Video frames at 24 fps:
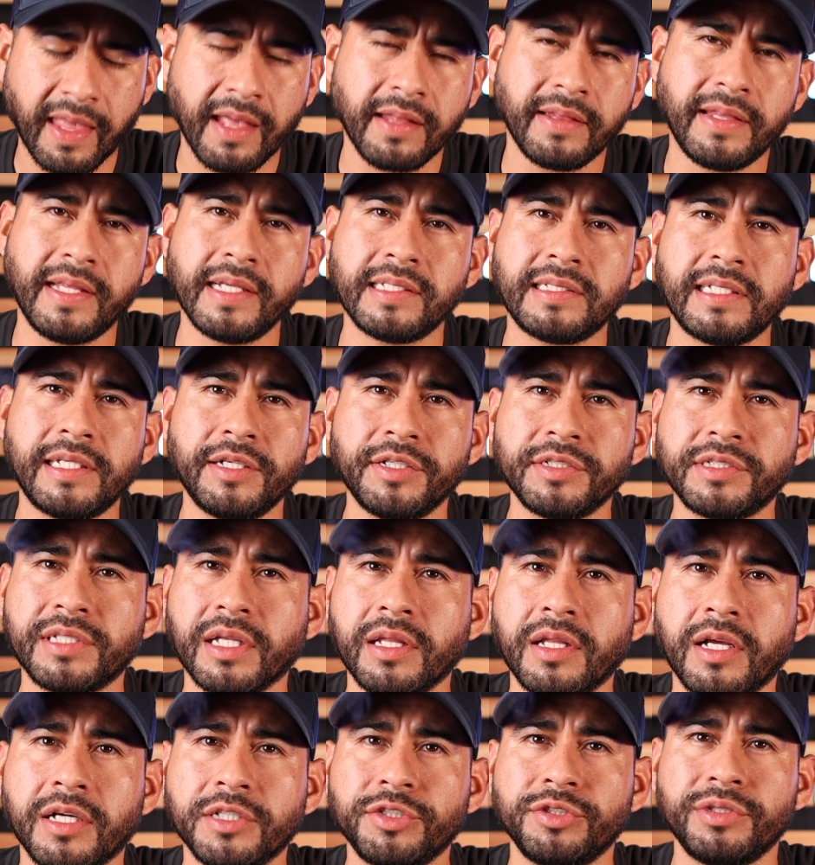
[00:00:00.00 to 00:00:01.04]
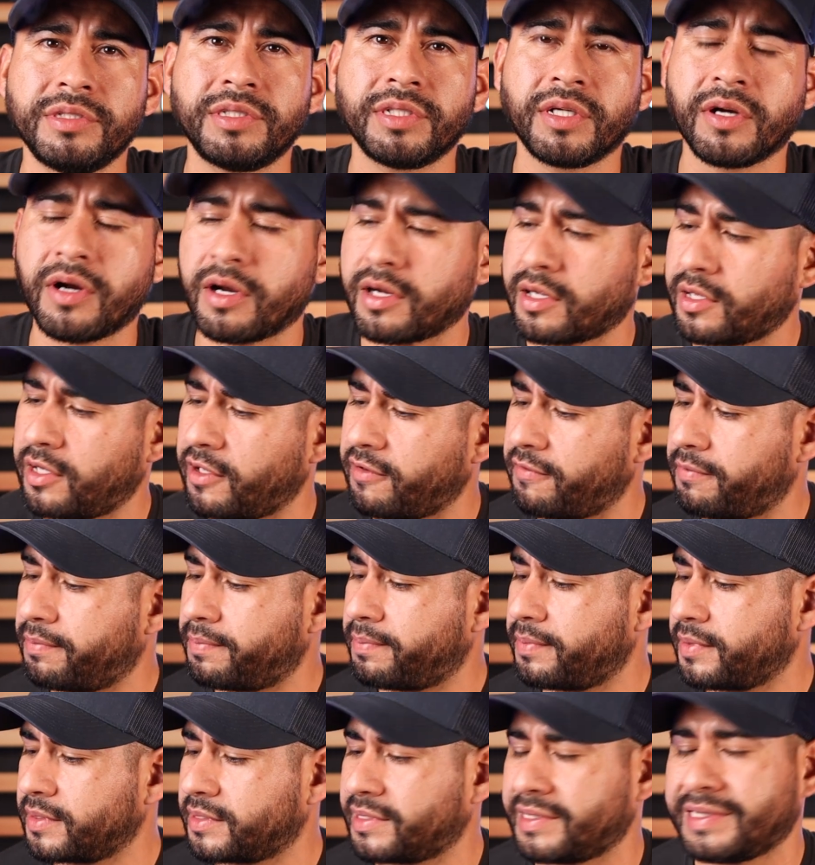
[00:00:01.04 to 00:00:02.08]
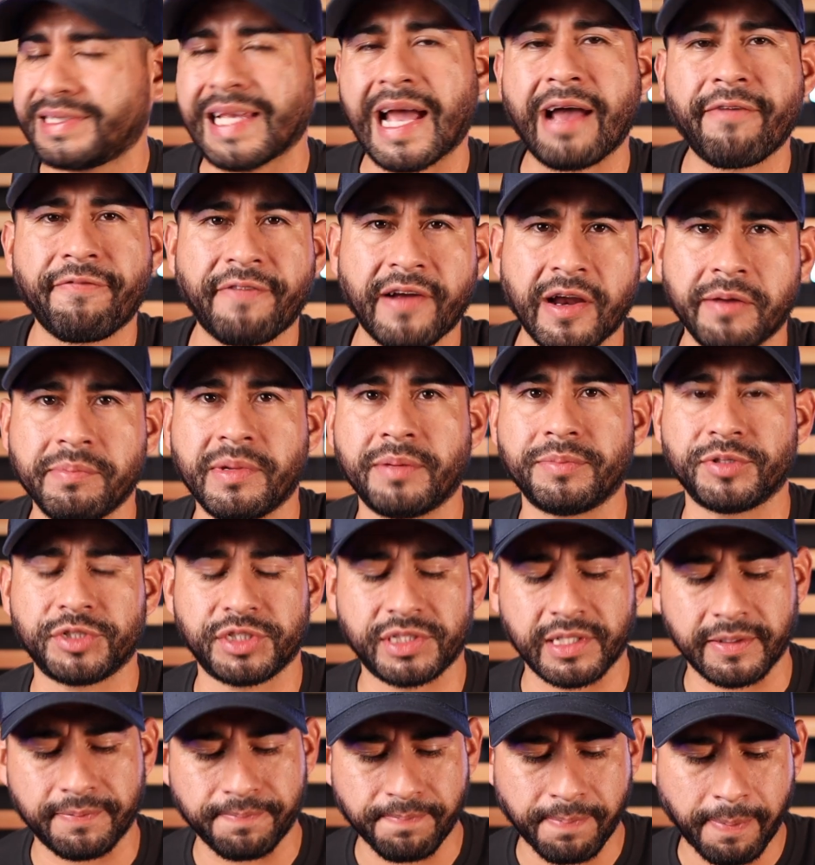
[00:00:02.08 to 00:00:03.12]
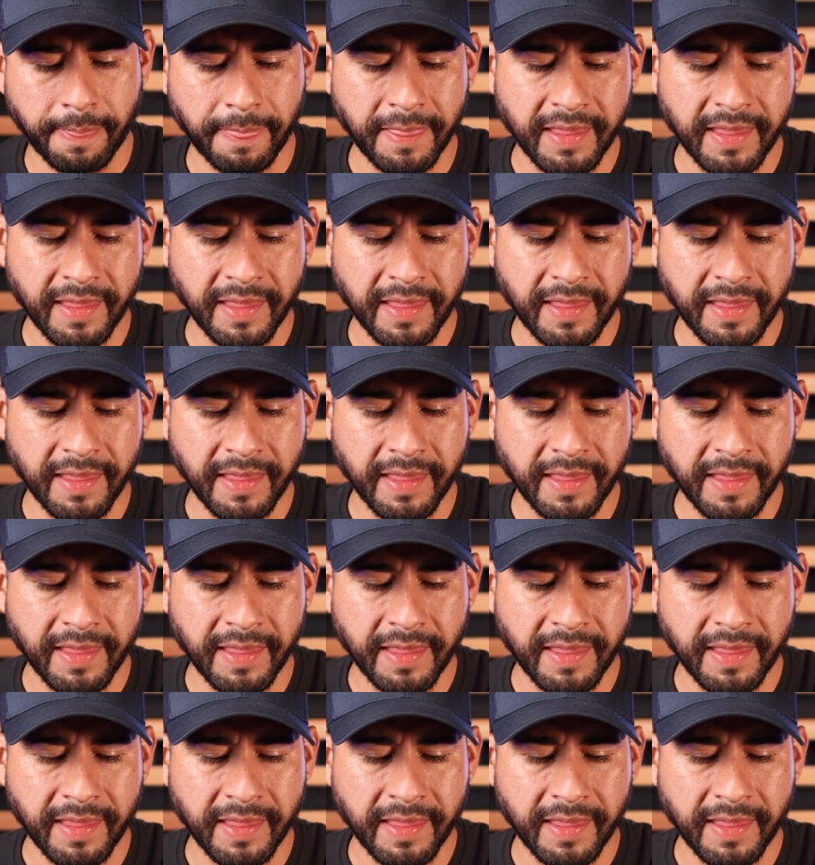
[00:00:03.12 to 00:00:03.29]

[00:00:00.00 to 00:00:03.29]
This year's the Luxury Cigar Club Sapphire membership.